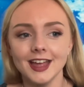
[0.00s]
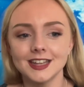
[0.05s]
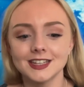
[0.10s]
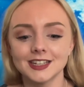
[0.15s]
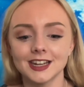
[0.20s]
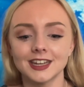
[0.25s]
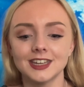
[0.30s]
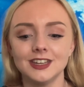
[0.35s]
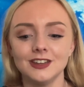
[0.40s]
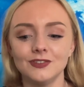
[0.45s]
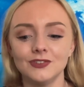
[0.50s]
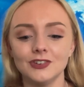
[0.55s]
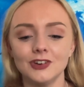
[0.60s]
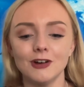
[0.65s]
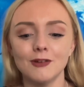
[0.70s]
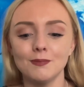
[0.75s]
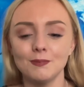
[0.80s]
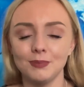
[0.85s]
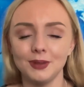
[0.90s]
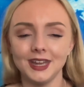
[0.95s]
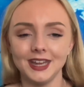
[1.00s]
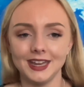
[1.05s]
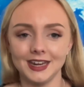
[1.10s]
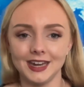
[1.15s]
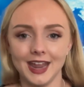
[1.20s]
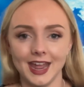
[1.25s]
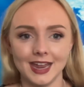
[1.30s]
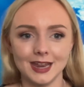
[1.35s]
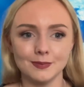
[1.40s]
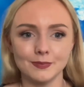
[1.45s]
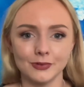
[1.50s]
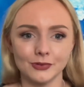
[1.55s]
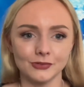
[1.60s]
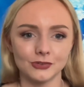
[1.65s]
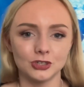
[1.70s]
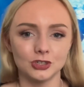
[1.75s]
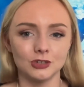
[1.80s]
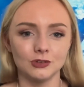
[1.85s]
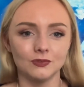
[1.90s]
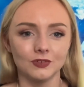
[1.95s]
It's like you've not been able
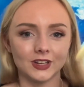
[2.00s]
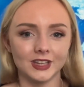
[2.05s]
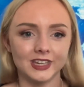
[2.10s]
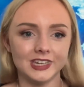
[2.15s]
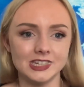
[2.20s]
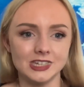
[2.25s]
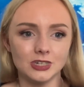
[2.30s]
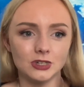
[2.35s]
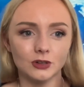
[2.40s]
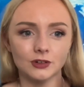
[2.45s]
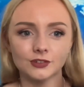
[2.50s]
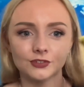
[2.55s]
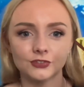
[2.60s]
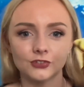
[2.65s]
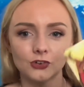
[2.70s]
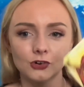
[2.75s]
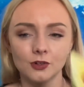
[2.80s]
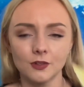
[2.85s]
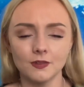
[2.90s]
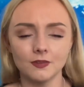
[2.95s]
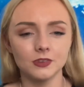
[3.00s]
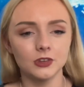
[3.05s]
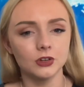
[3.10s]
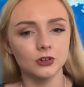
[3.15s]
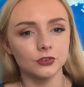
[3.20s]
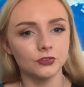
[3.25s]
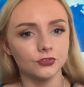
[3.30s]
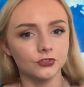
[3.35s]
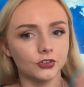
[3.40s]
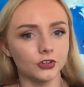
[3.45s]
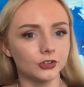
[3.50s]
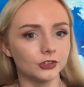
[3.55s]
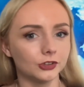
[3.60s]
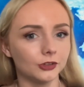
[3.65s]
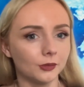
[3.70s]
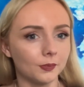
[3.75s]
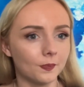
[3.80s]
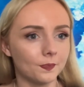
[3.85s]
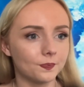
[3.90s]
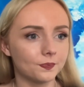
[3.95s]
to release your, full, your full,